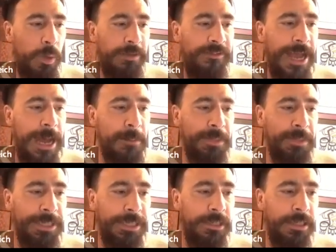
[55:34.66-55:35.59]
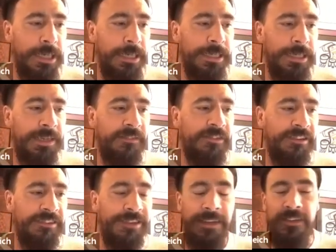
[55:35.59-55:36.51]
what's happening gives
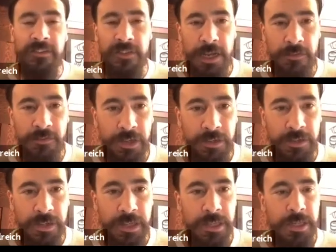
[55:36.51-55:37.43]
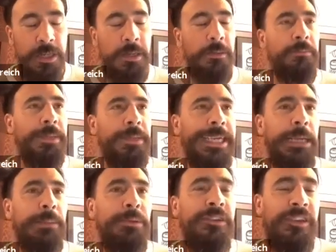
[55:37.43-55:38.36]
a sense of comfort. Mm-hmm. Being
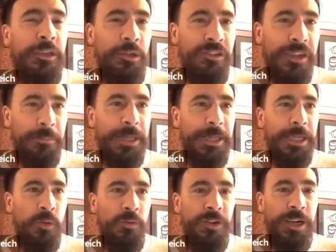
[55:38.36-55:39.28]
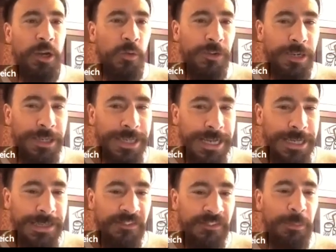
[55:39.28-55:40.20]
able to do something over and over
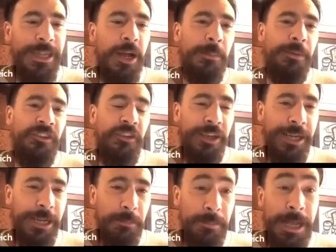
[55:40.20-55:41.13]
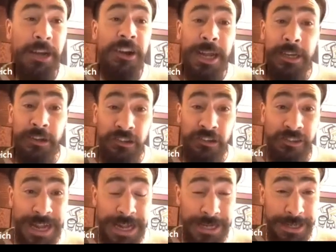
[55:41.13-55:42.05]
again gives me the opportunity to better
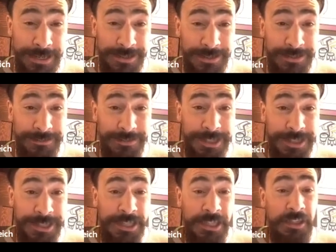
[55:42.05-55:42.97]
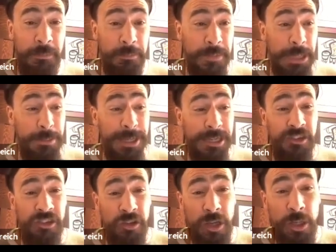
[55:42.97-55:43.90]
understand it. Maybe I
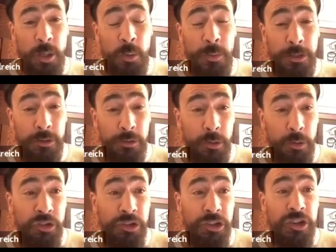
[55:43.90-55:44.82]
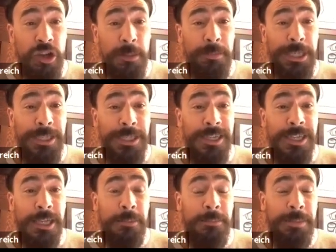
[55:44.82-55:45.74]
struggle with grocery shopping
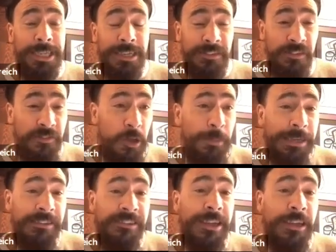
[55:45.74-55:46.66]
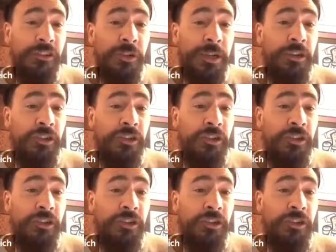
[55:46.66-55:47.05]
because of all my sensory